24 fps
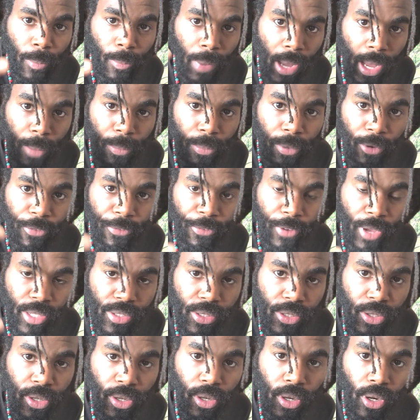by
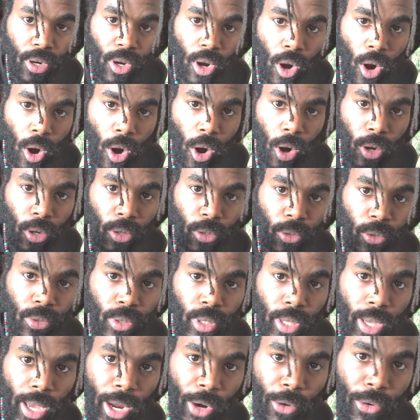Professor
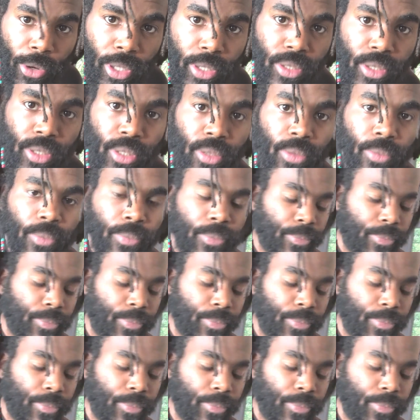Arnold Ehret.